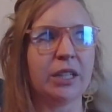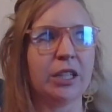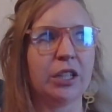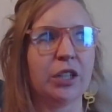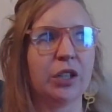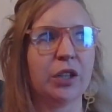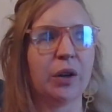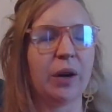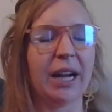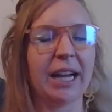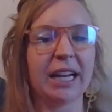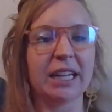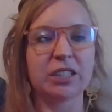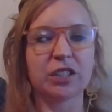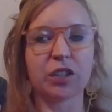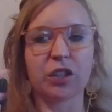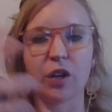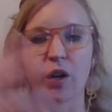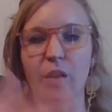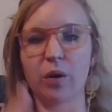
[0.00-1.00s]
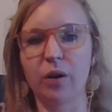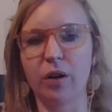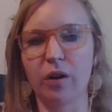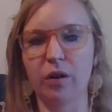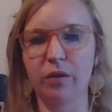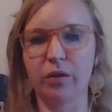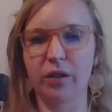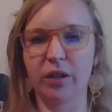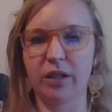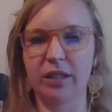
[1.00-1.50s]
you know, I had to go
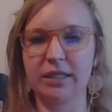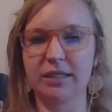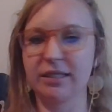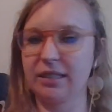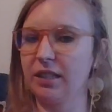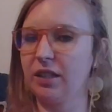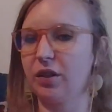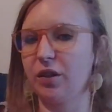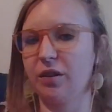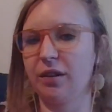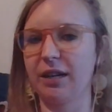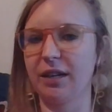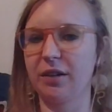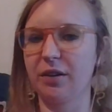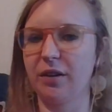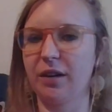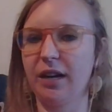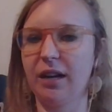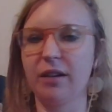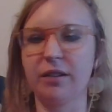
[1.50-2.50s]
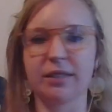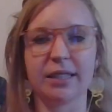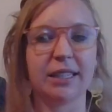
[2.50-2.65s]
over and see her at her house.